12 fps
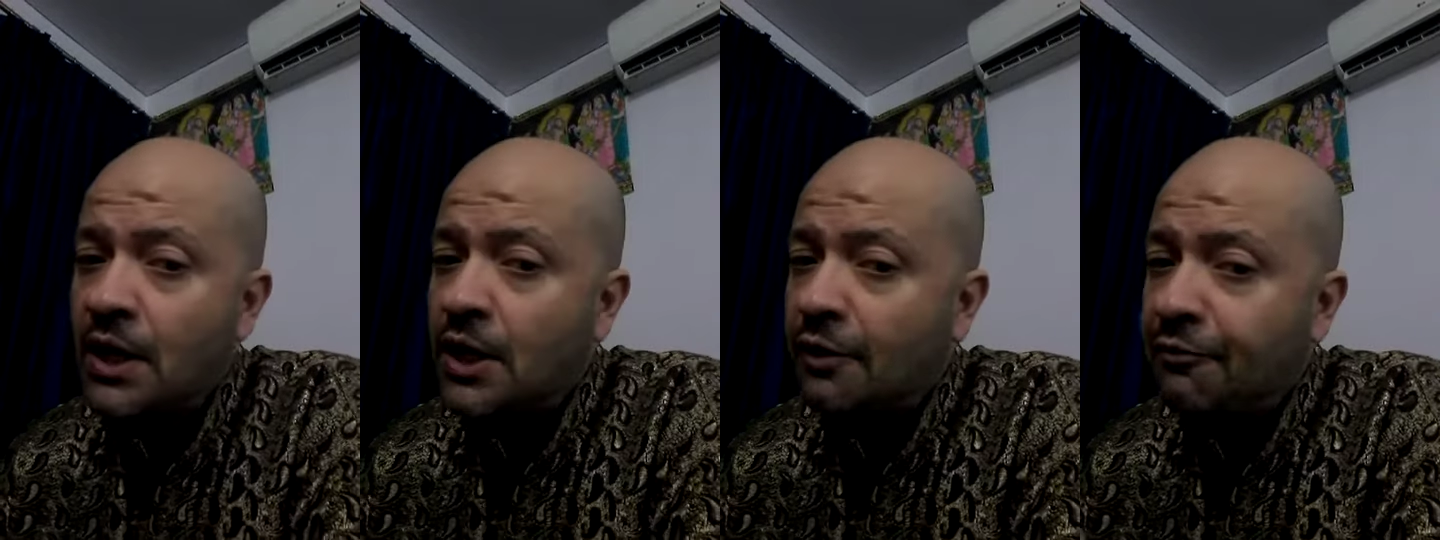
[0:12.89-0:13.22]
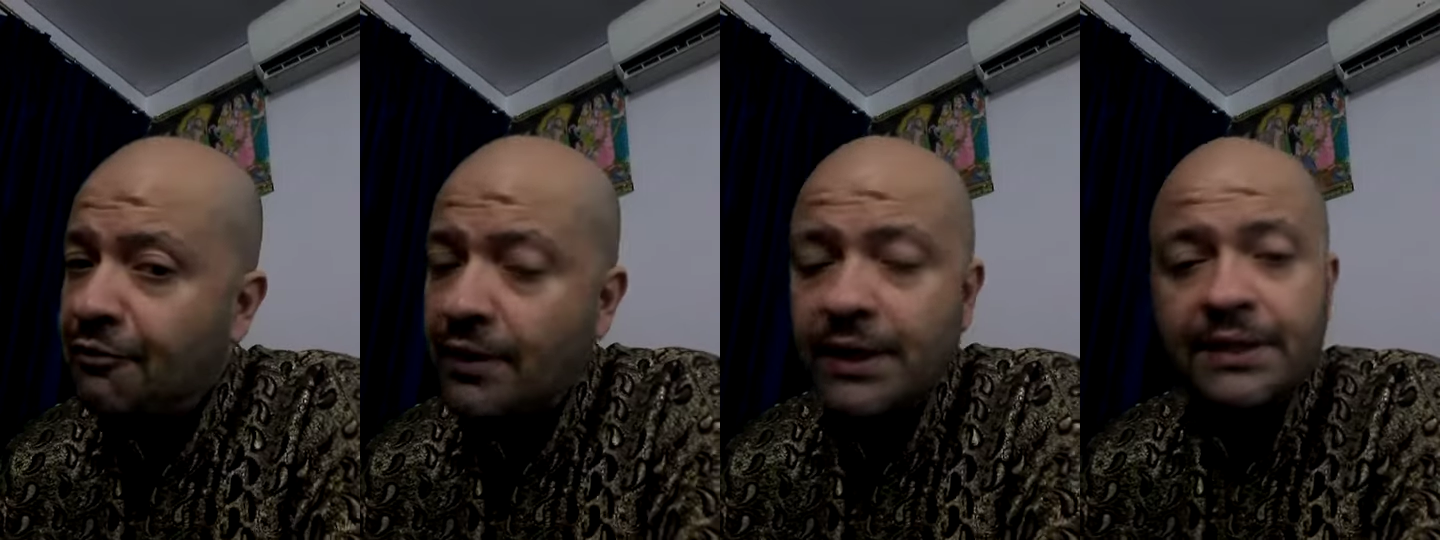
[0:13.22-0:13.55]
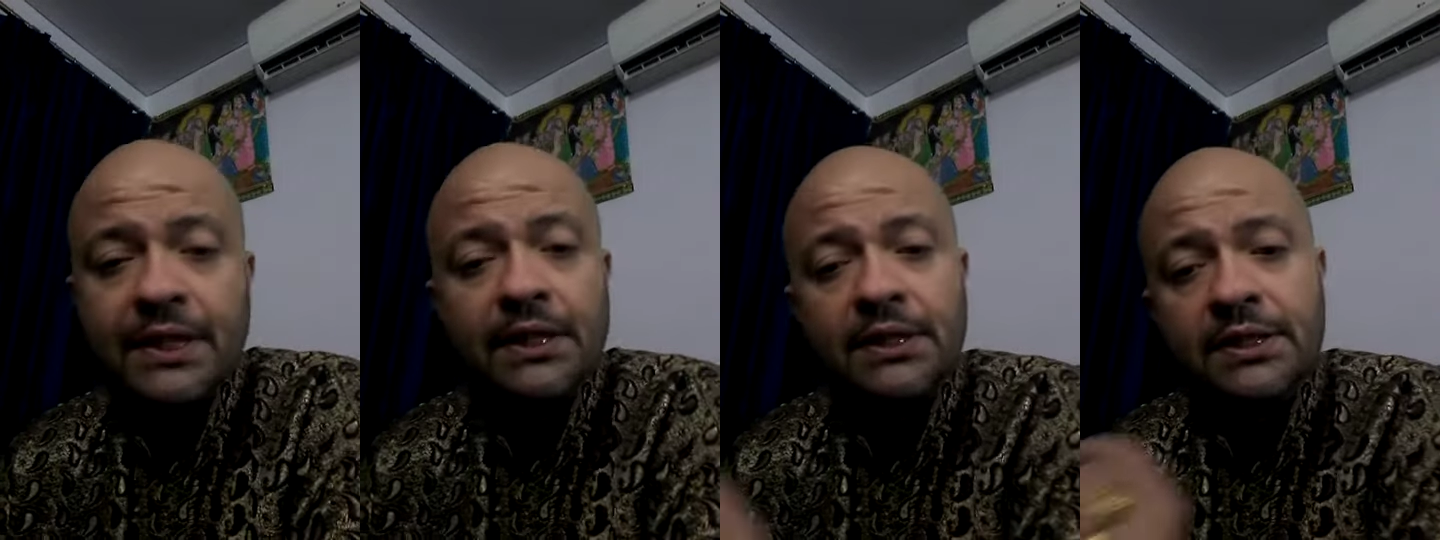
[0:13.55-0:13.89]
Now
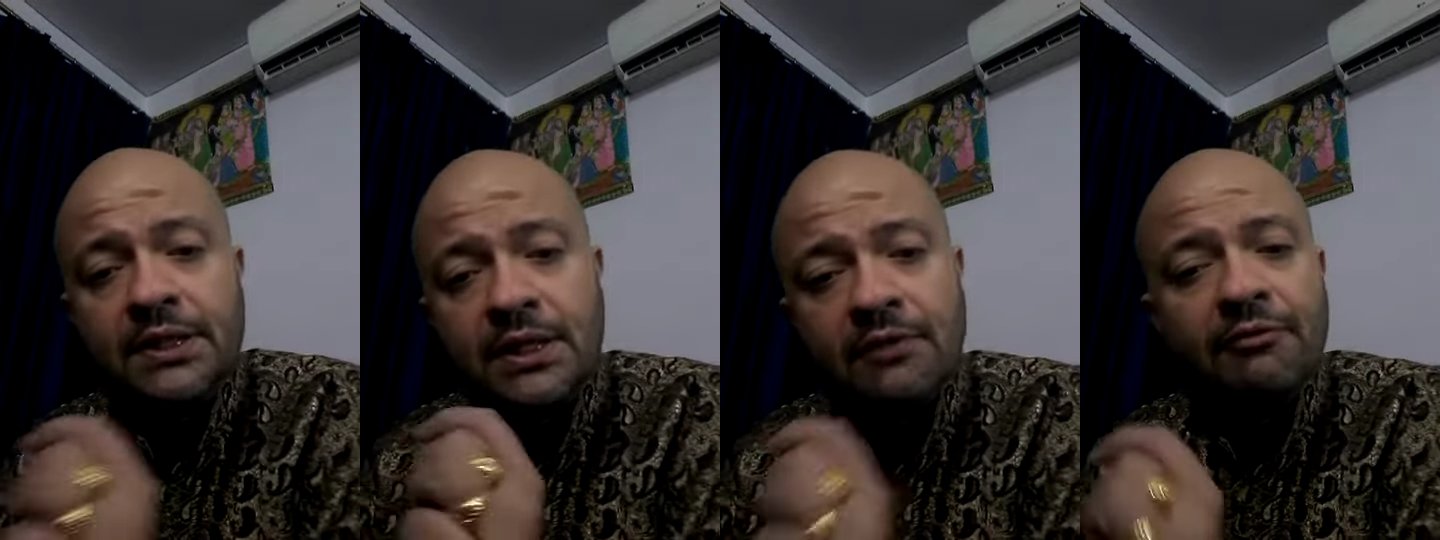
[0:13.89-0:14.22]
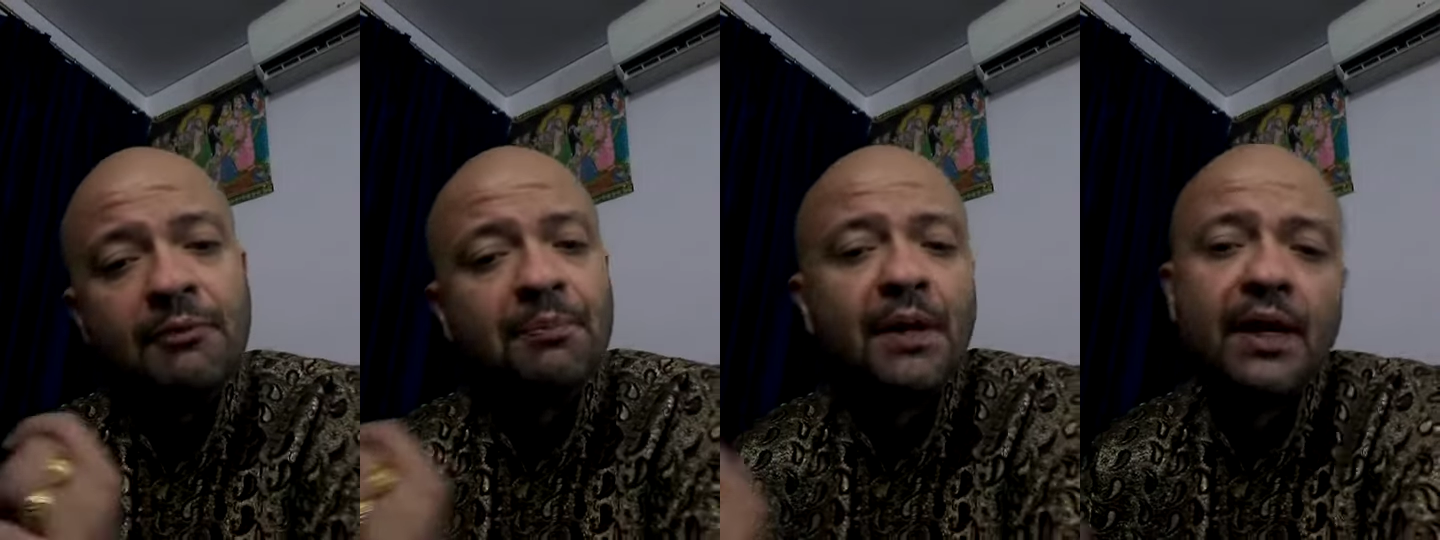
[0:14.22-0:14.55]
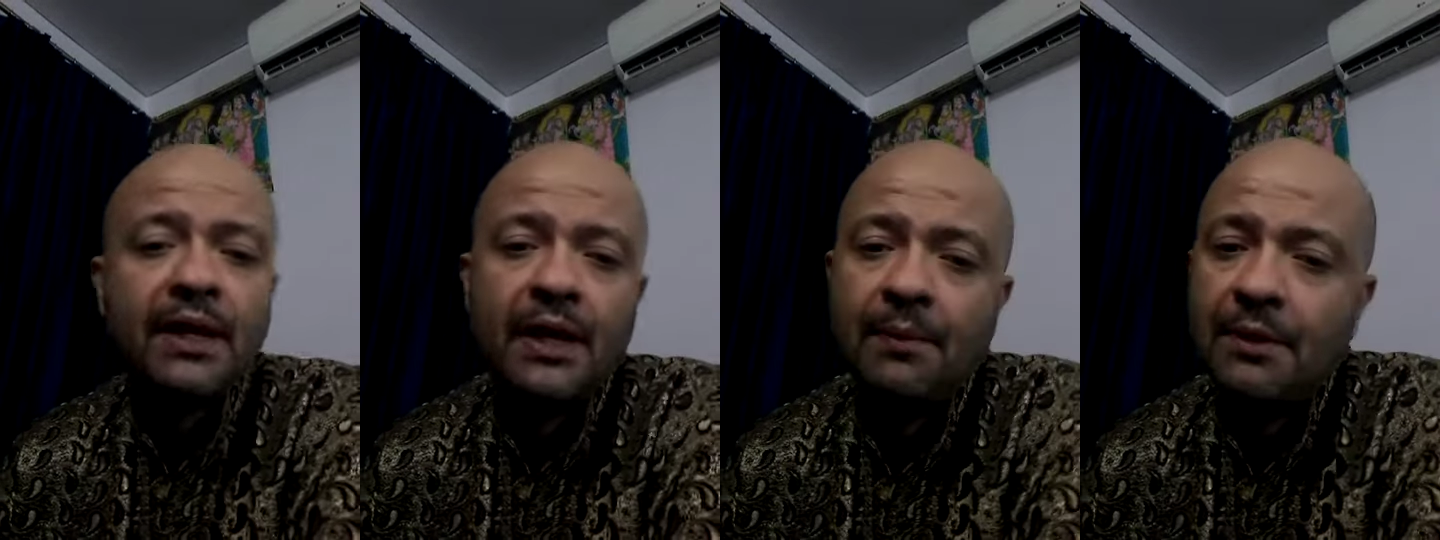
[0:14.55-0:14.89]
friend, there are several
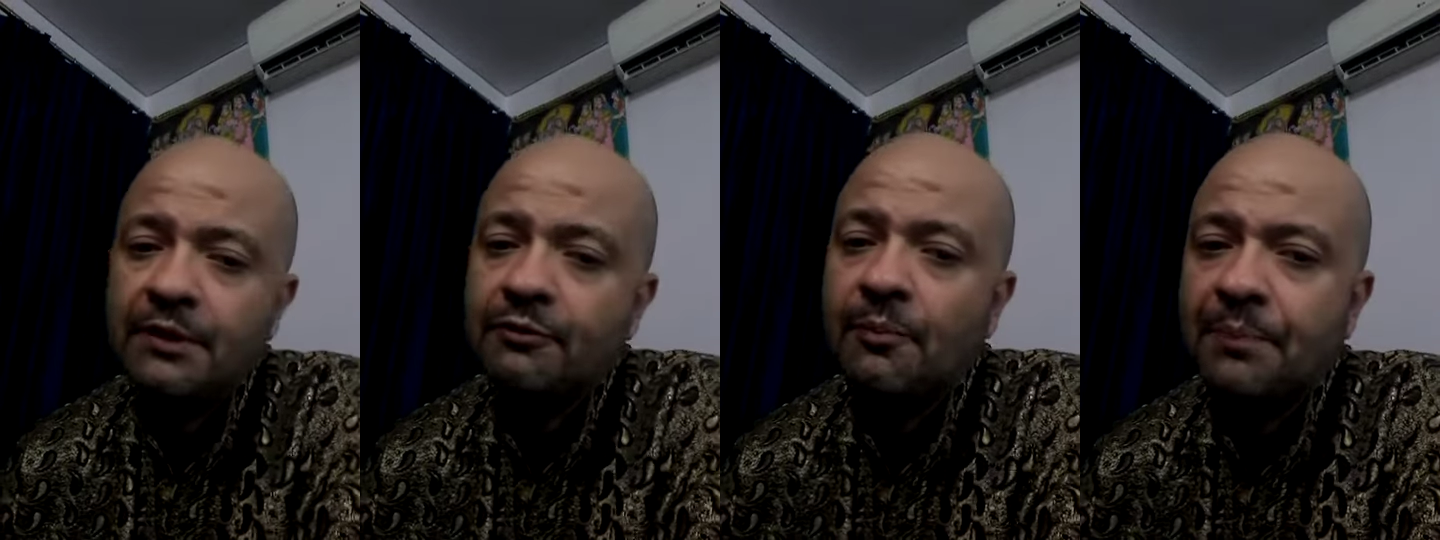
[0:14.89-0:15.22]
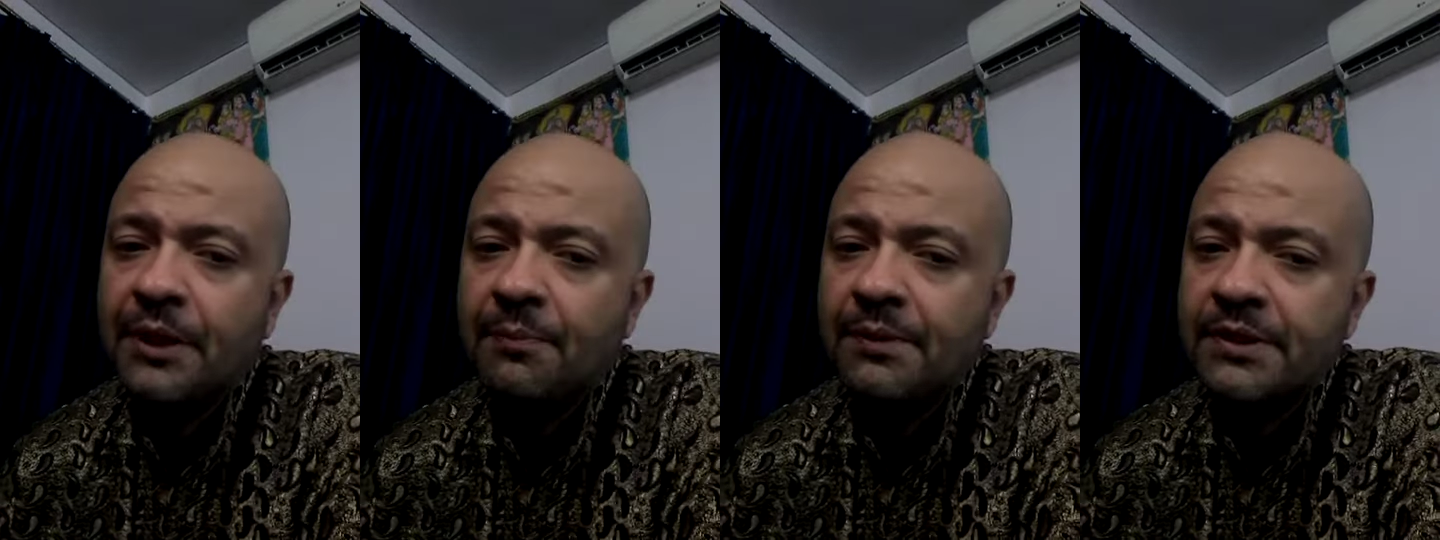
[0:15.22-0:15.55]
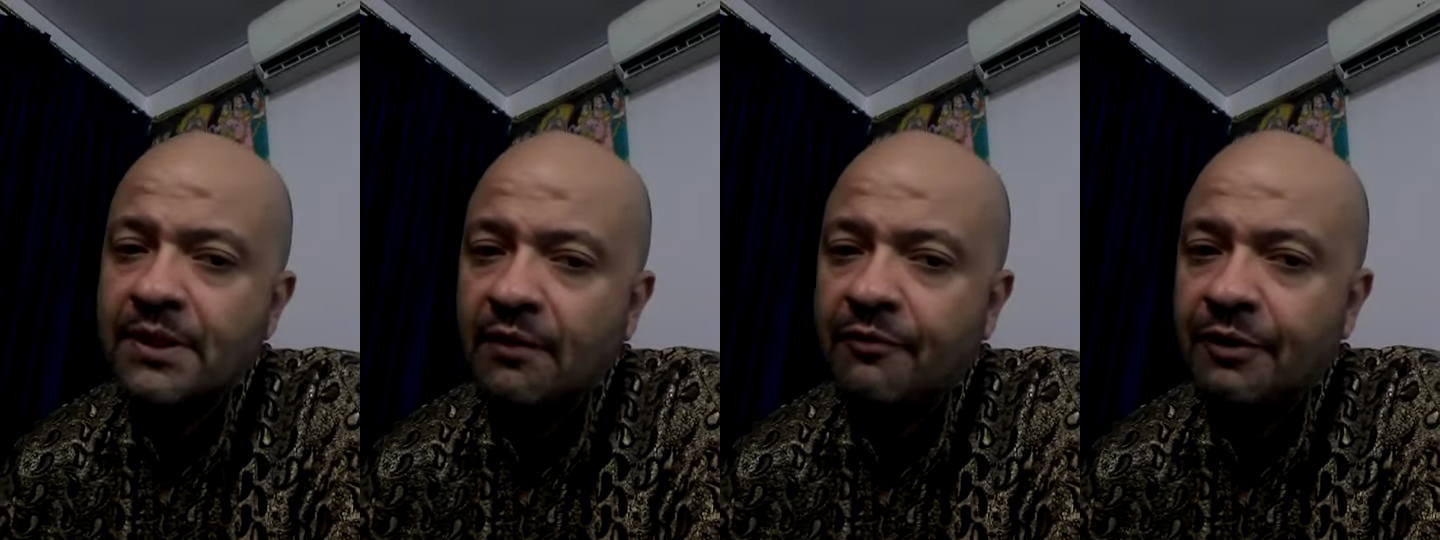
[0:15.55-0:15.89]
pranayamas for people
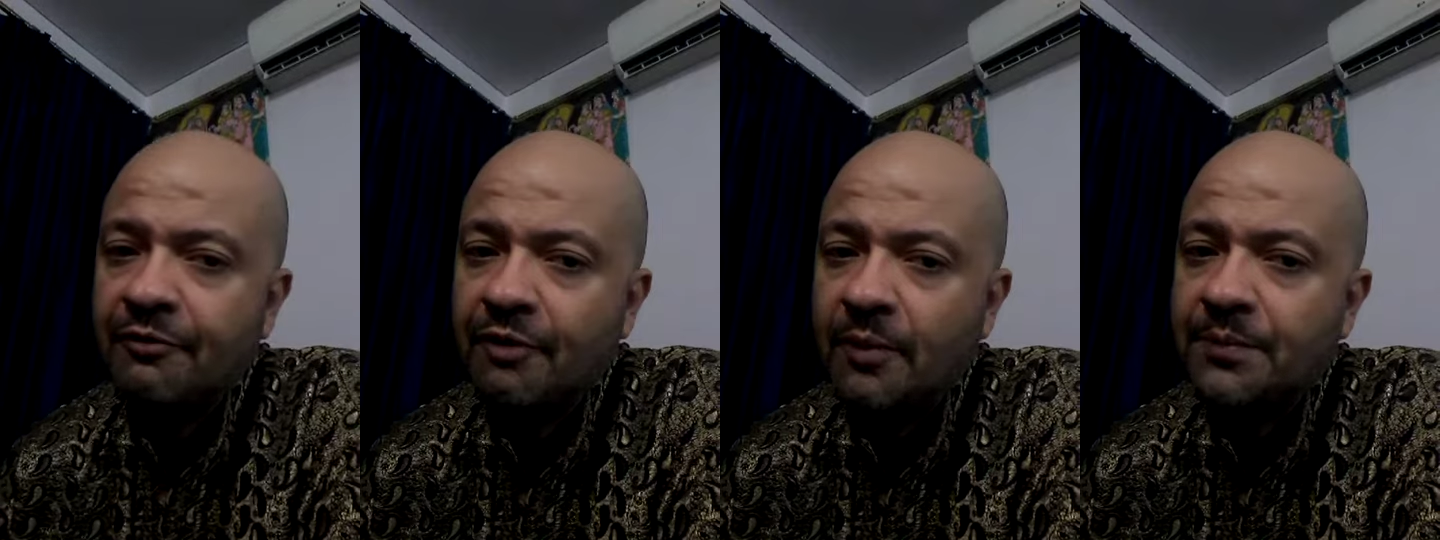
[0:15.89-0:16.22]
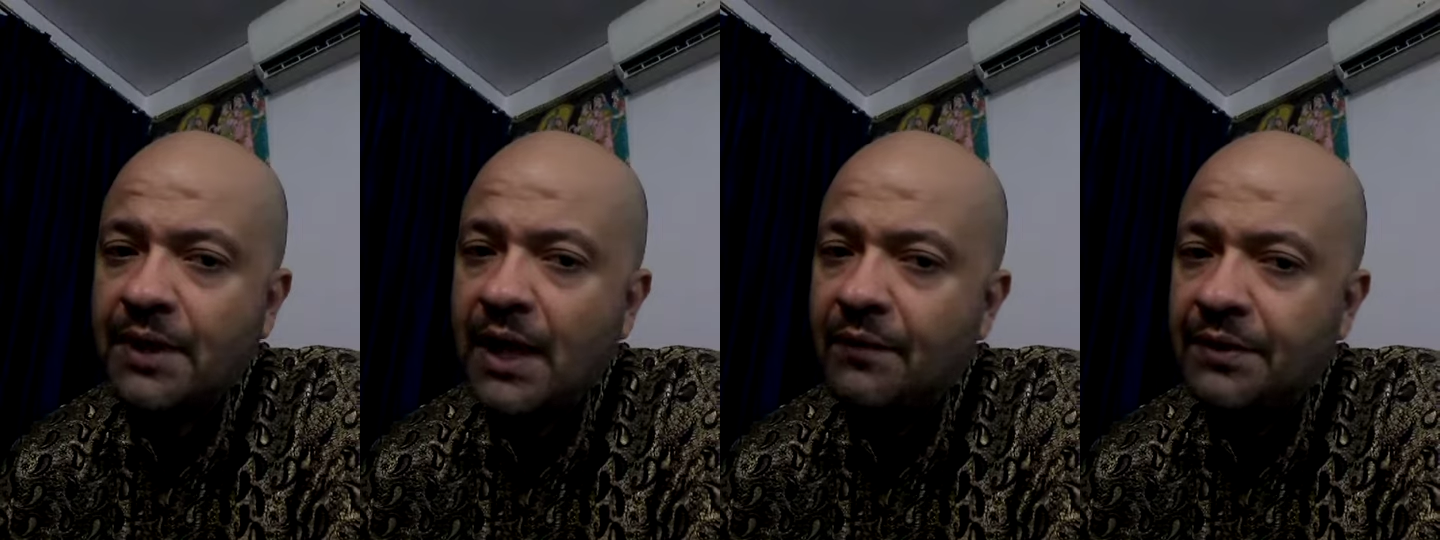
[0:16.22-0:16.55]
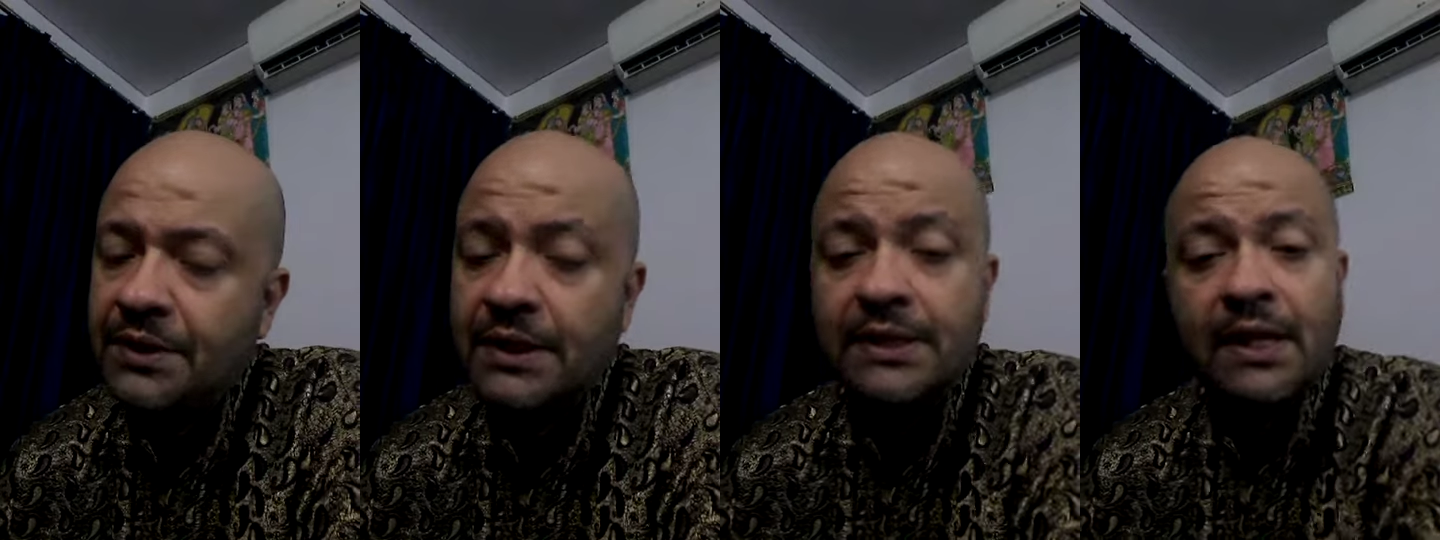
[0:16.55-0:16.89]
suffering from
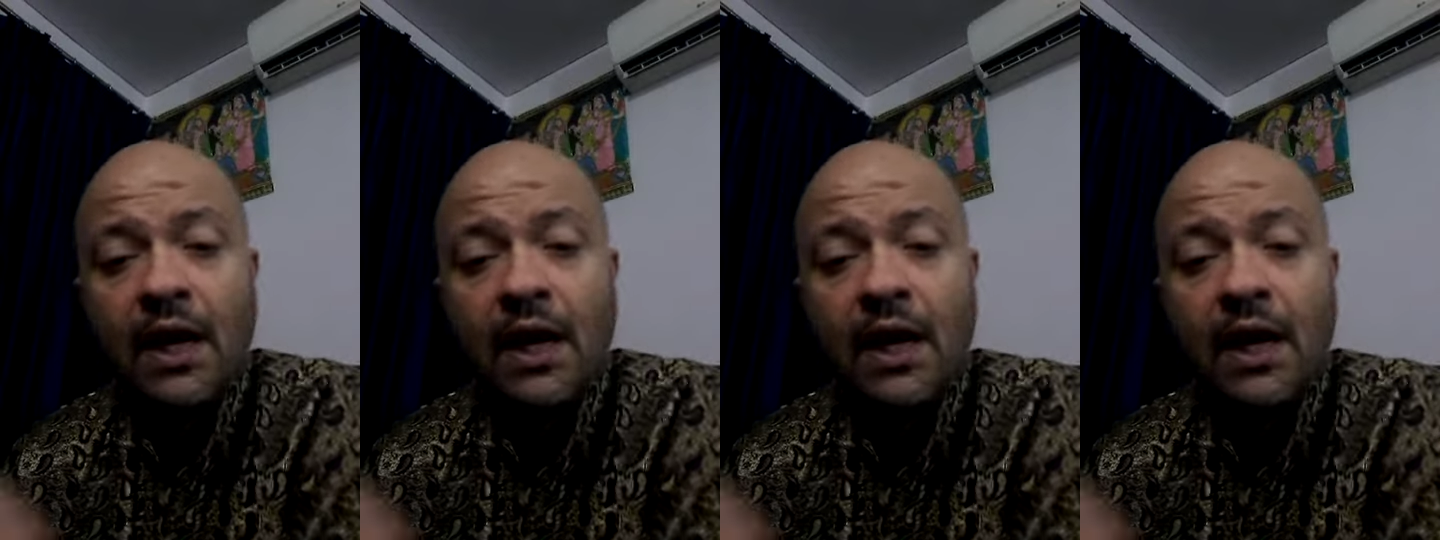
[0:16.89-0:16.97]
diabetes.